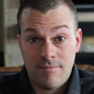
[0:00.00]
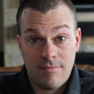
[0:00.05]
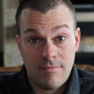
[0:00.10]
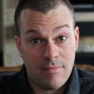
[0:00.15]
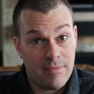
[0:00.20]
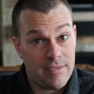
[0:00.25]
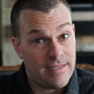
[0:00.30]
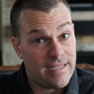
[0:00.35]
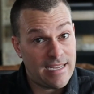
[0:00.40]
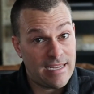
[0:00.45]

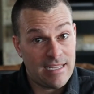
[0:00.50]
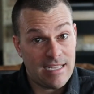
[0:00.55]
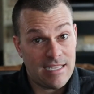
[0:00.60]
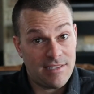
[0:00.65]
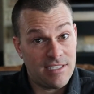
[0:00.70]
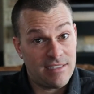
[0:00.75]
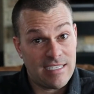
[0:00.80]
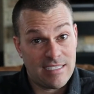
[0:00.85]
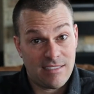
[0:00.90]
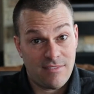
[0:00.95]
I
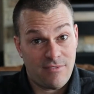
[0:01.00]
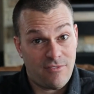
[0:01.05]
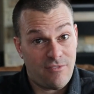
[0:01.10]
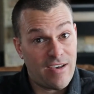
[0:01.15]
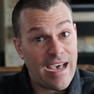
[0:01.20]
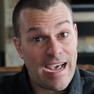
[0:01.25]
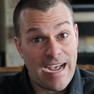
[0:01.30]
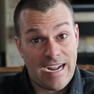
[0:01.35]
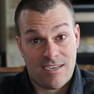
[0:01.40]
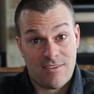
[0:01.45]
think that's a
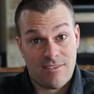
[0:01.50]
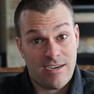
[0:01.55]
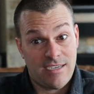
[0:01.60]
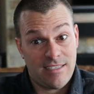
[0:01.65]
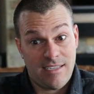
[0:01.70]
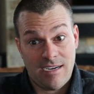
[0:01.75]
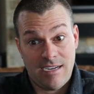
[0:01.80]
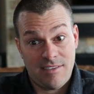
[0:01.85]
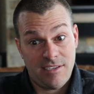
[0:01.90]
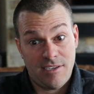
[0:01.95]
fact right
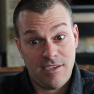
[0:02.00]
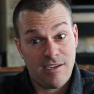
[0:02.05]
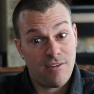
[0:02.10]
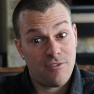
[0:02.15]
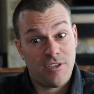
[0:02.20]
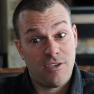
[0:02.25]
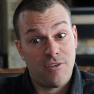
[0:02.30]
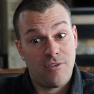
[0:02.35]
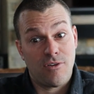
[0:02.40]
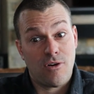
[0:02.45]
there. I don't
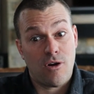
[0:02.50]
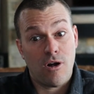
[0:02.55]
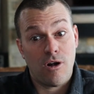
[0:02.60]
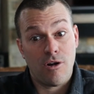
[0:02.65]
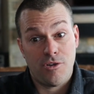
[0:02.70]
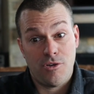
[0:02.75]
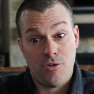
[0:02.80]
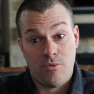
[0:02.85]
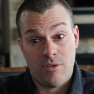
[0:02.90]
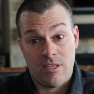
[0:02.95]
think you can
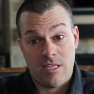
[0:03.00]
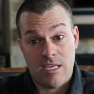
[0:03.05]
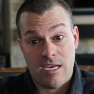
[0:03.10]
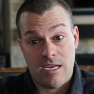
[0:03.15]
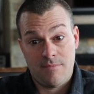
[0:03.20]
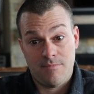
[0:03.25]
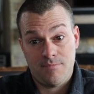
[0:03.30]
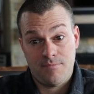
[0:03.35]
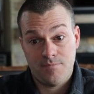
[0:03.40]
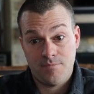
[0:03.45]
argue with that.